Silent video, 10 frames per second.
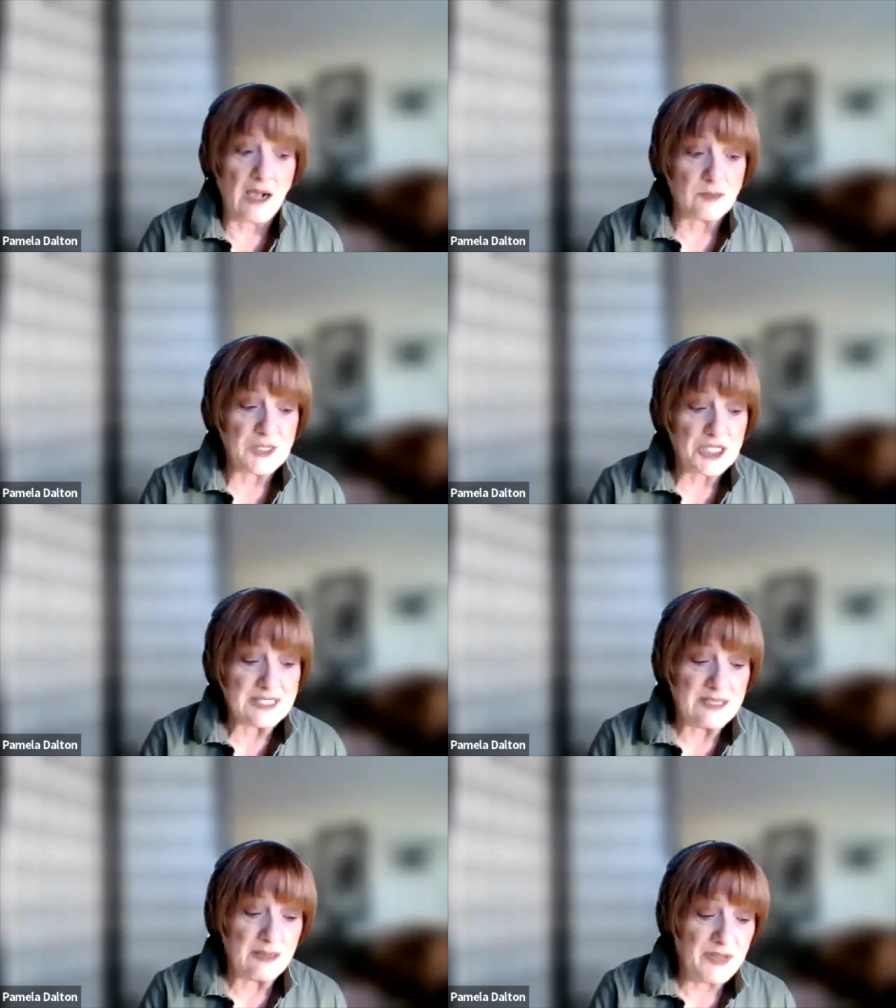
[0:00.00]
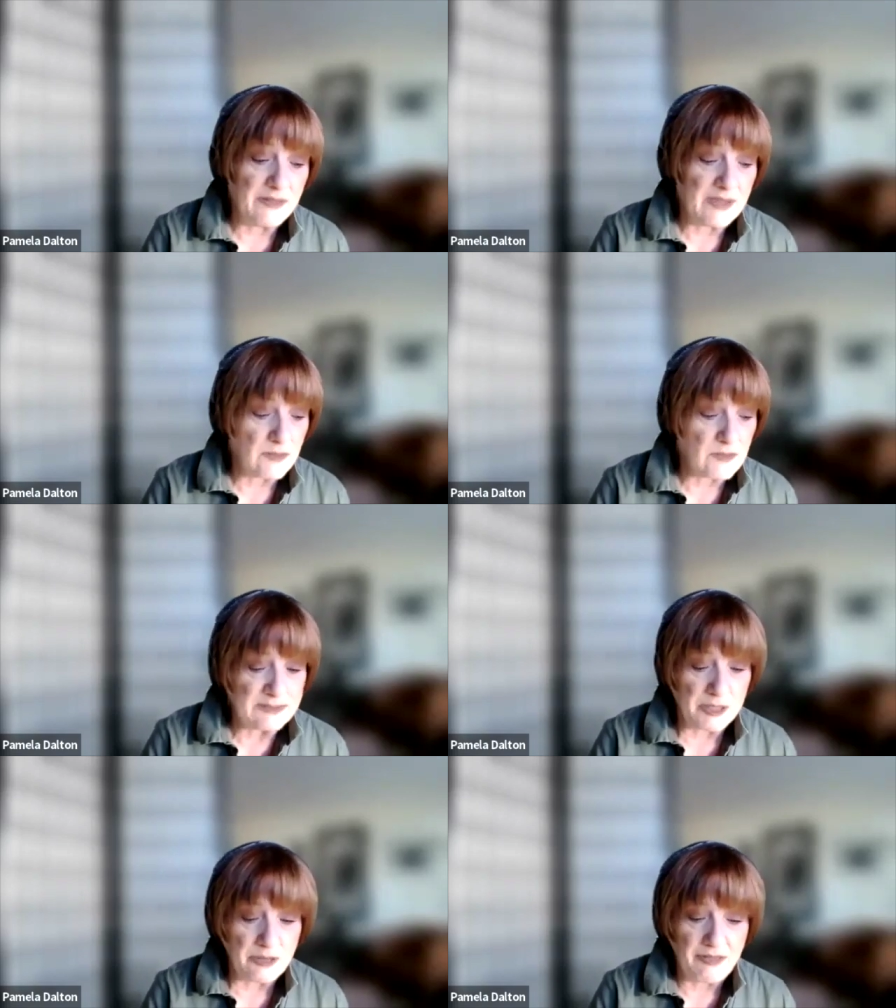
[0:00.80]
which is something that was
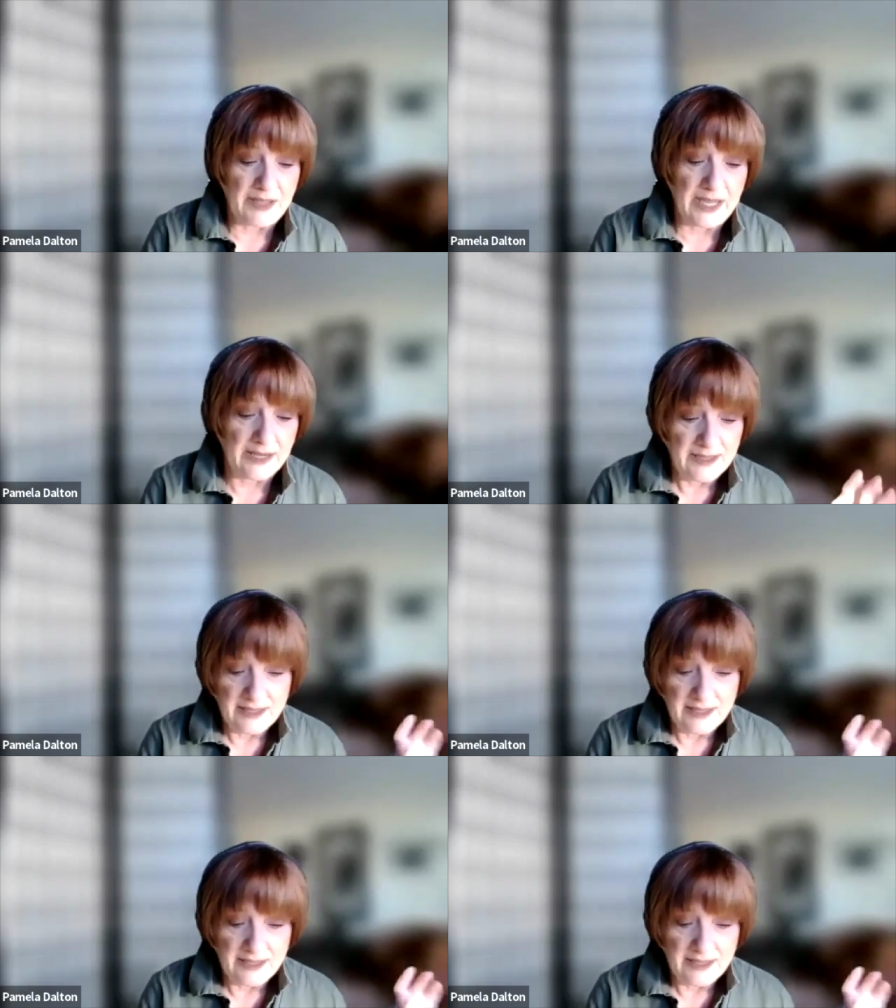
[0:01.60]
both a